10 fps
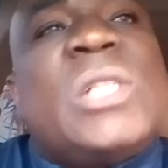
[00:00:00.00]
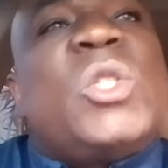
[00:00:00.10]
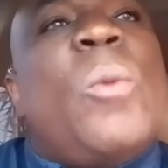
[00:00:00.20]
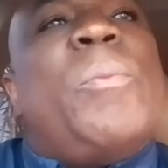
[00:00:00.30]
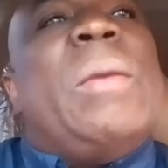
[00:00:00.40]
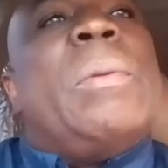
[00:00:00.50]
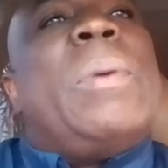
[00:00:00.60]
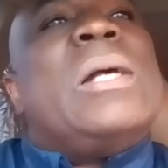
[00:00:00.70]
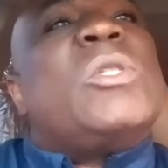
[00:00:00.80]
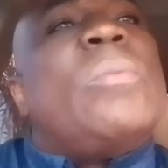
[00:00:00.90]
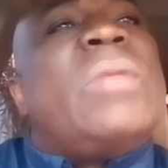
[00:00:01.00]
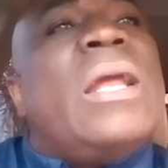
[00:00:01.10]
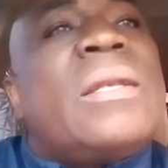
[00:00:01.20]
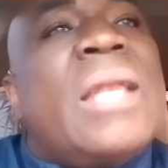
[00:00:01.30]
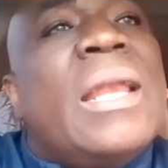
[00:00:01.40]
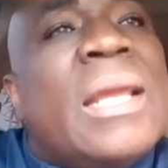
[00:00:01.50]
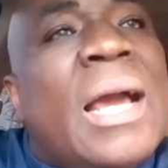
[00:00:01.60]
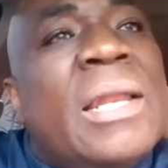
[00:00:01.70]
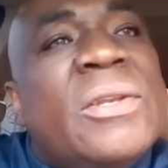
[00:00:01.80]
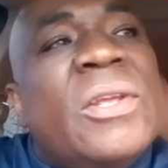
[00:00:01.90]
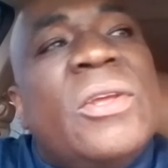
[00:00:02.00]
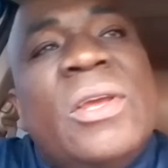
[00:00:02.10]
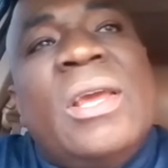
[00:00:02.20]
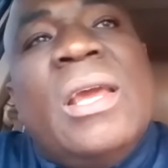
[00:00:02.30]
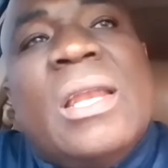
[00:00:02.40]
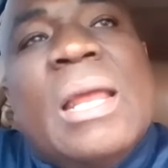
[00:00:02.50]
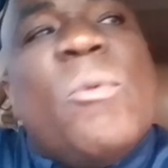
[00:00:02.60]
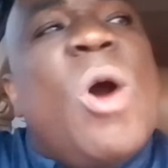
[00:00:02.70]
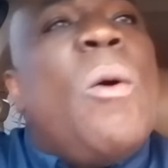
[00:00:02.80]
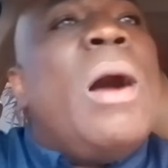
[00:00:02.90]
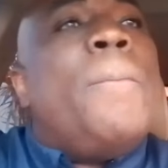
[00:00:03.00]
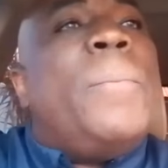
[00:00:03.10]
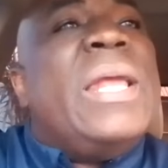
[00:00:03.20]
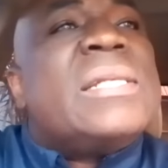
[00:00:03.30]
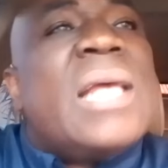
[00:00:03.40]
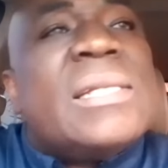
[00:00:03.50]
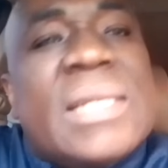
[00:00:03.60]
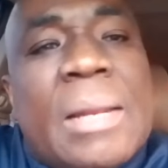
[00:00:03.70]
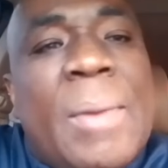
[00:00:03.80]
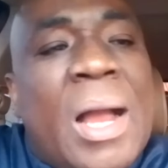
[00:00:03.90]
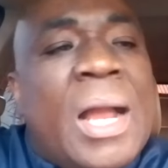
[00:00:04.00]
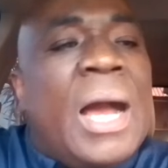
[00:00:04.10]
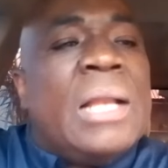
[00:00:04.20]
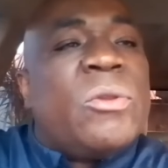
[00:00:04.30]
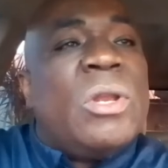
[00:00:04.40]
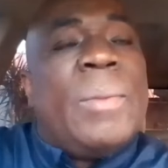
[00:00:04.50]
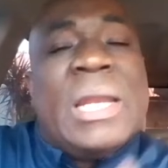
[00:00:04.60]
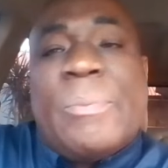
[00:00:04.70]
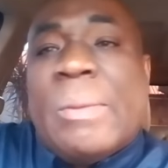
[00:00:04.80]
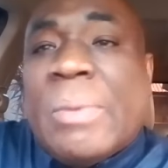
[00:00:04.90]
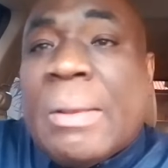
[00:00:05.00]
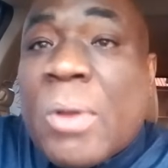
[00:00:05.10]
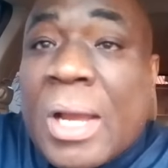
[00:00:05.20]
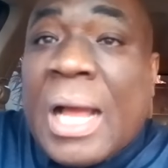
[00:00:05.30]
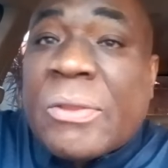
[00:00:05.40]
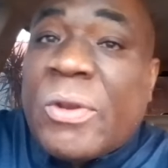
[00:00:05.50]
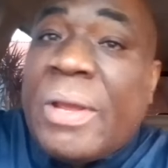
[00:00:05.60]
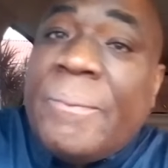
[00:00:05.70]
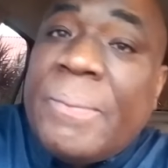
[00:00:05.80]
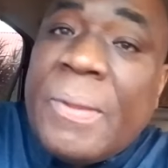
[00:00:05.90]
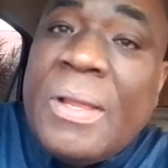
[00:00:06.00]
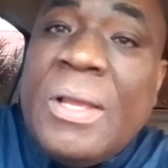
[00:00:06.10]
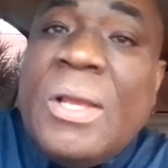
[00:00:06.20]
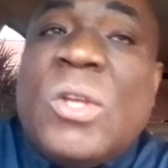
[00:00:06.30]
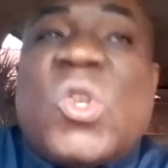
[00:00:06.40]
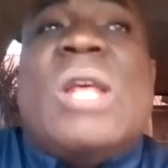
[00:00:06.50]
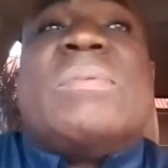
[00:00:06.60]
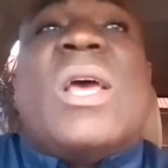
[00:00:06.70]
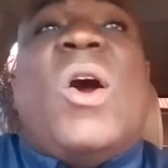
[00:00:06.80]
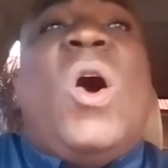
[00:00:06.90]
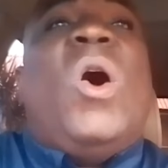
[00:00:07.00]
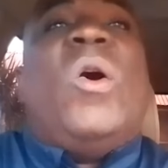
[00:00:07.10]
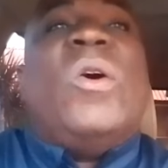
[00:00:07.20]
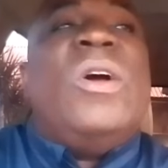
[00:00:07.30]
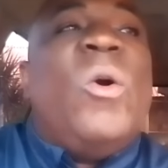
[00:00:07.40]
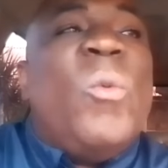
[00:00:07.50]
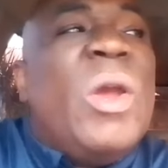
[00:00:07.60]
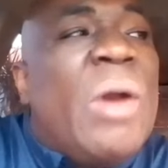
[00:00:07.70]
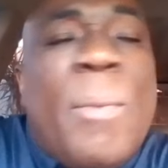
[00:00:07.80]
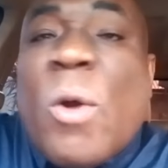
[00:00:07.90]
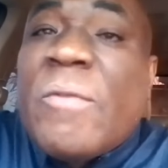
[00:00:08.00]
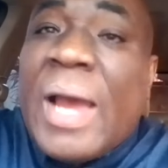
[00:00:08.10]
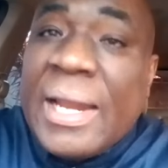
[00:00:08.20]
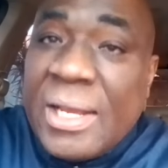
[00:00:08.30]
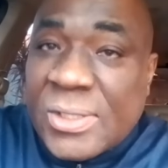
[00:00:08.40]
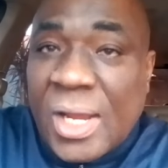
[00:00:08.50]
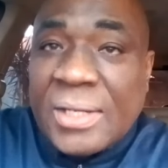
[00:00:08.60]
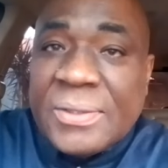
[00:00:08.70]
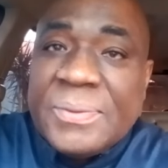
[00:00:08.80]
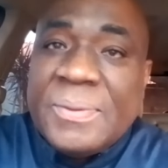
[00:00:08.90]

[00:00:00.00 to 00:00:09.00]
and some people pass some technicality. Them go one place and see them and call to them and the people them not call to them. So them say, oh, we are about violation.